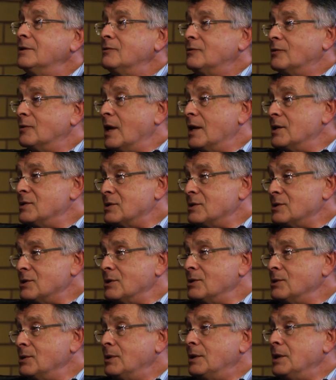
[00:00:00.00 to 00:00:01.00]
for us
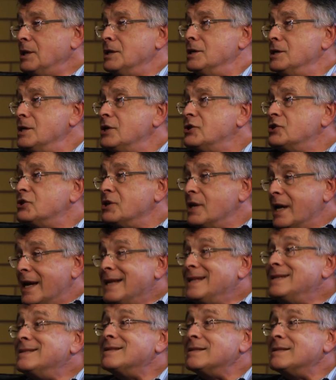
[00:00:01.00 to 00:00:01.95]
to initiate